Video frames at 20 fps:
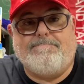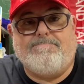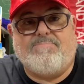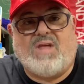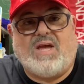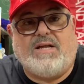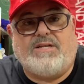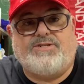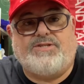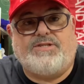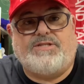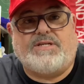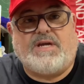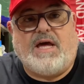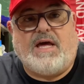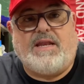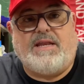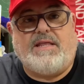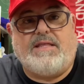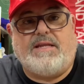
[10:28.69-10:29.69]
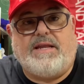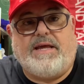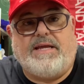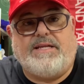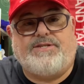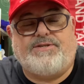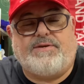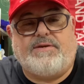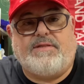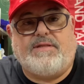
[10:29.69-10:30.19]
That's just kind of the
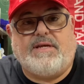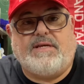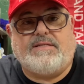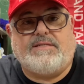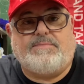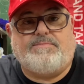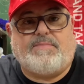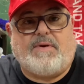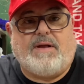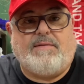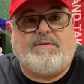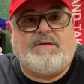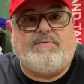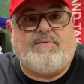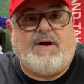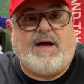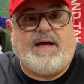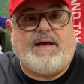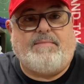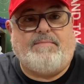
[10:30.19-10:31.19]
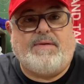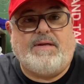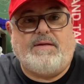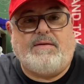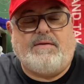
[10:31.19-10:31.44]
nature of things. It's probably why I'm